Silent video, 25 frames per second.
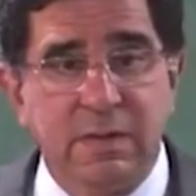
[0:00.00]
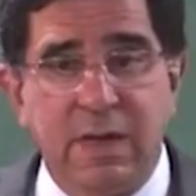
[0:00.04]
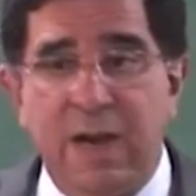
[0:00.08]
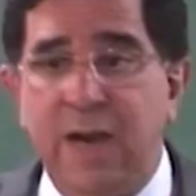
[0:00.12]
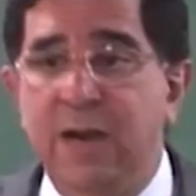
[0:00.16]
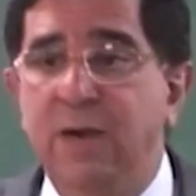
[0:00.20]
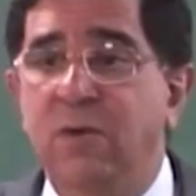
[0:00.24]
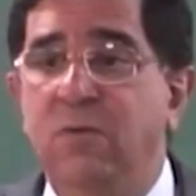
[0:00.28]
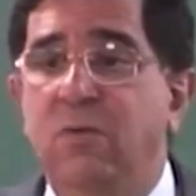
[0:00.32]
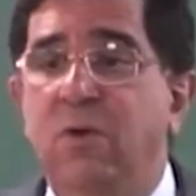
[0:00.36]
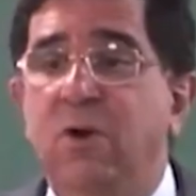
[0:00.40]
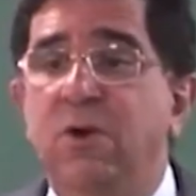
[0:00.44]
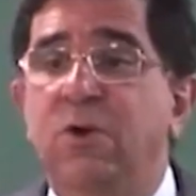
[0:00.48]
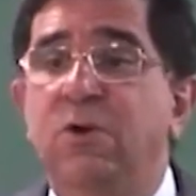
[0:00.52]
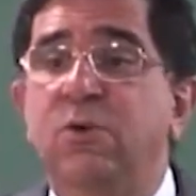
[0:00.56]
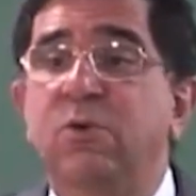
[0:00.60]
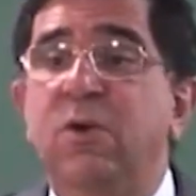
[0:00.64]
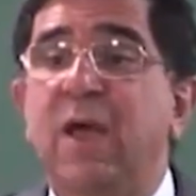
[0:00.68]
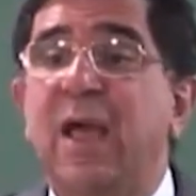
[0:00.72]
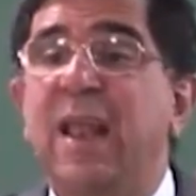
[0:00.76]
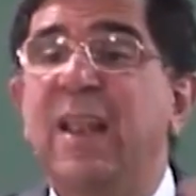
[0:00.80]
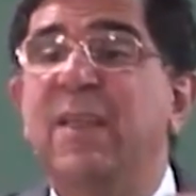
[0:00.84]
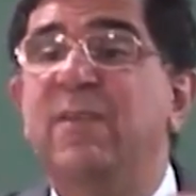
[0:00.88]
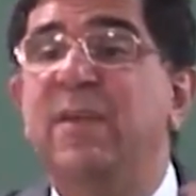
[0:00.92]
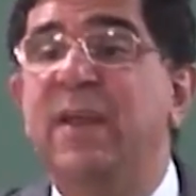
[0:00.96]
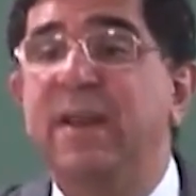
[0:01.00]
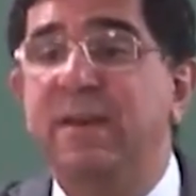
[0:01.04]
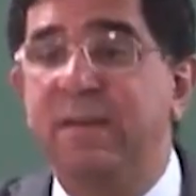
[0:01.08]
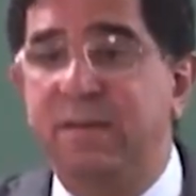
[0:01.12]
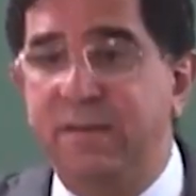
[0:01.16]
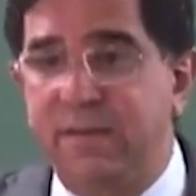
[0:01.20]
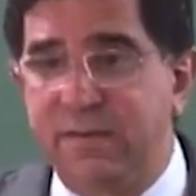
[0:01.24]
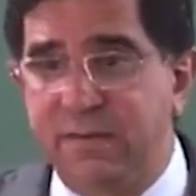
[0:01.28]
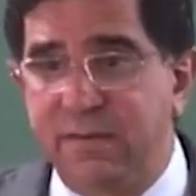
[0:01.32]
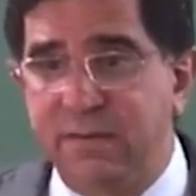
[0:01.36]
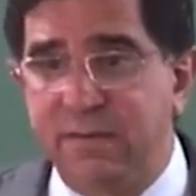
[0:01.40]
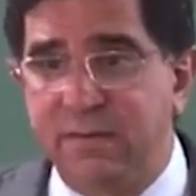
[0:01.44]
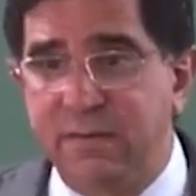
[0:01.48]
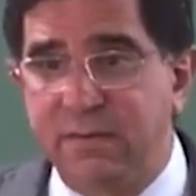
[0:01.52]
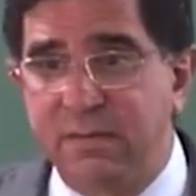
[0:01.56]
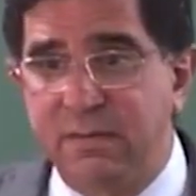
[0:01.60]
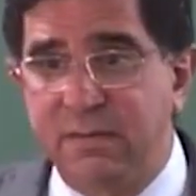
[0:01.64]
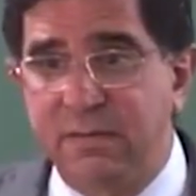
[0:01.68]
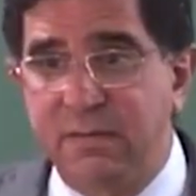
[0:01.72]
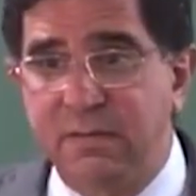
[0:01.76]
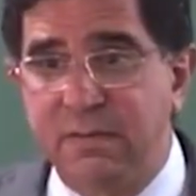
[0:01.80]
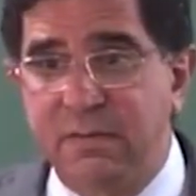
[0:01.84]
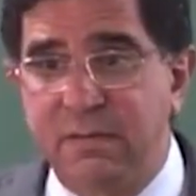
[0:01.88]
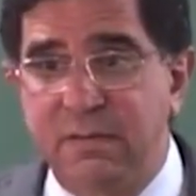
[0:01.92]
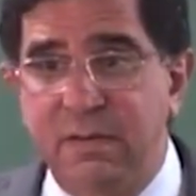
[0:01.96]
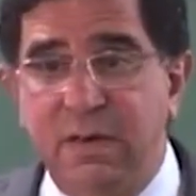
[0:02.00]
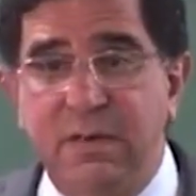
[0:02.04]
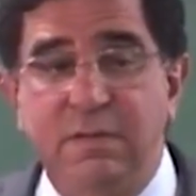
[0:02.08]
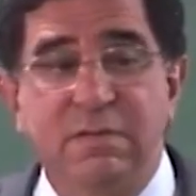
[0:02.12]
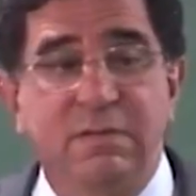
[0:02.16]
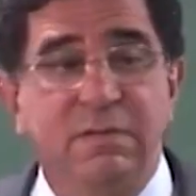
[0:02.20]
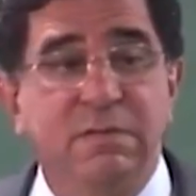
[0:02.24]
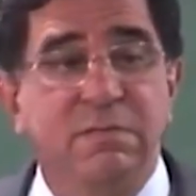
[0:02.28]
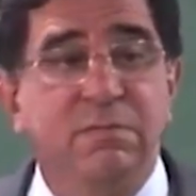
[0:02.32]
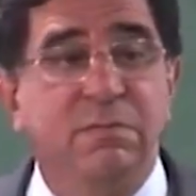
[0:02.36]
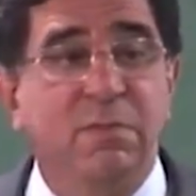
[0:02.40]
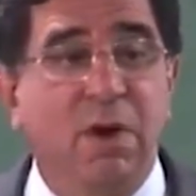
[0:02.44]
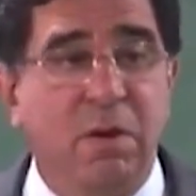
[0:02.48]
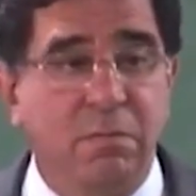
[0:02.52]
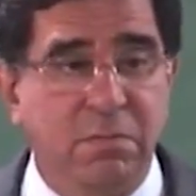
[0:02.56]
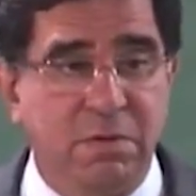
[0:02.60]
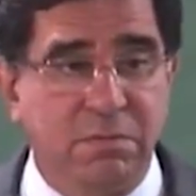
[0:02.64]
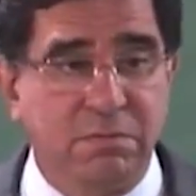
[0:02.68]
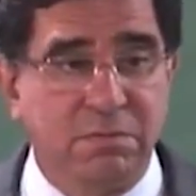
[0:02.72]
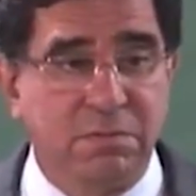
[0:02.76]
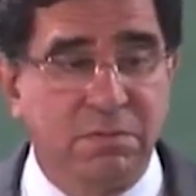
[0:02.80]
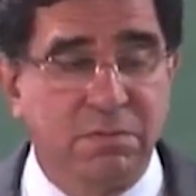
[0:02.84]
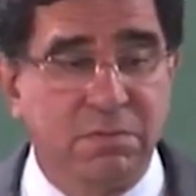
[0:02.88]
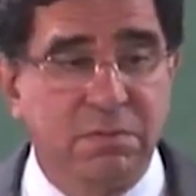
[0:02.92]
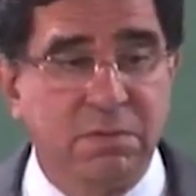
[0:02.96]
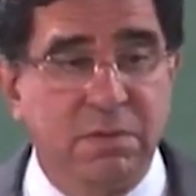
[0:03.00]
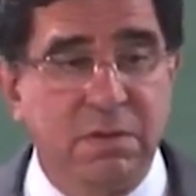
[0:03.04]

I don't want you to elevate it. It creates problems.